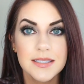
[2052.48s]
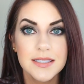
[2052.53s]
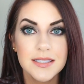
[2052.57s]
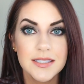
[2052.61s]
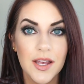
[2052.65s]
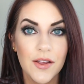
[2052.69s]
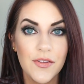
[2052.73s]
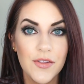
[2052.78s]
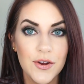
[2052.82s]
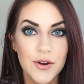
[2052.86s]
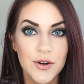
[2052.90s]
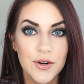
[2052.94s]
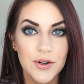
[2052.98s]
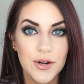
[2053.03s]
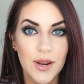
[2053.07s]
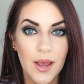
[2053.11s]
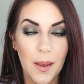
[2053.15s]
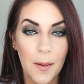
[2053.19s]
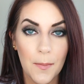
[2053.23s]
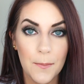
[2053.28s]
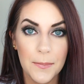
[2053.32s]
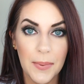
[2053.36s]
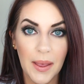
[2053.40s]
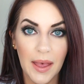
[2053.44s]

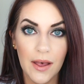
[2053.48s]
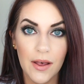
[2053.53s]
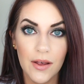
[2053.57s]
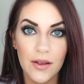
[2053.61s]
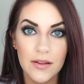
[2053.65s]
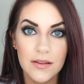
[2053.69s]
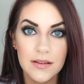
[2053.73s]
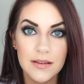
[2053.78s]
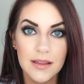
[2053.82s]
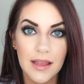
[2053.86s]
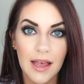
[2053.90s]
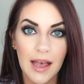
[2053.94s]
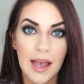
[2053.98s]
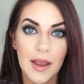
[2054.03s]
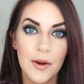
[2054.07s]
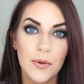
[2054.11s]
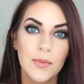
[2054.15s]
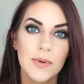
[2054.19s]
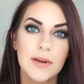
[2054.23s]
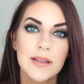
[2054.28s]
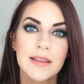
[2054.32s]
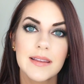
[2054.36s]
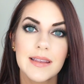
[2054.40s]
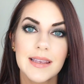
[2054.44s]
Southern Belle. I
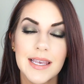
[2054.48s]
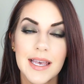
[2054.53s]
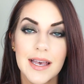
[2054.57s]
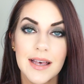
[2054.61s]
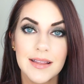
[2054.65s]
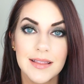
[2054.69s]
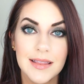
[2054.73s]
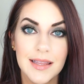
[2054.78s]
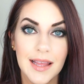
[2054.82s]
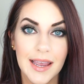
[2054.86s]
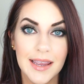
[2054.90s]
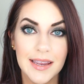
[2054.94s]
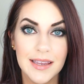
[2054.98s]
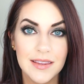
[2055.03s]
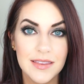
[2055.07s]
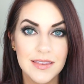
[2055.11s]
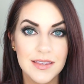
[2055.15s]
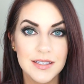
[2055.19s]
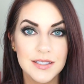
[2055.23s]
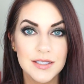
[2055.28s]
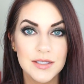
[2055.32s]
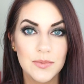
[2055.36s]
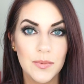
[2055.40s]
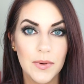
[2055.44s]
really like
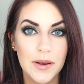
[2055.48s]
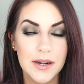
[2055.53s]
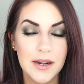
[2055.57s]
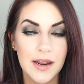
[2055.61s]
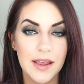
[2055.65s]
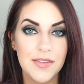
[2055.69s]
this one.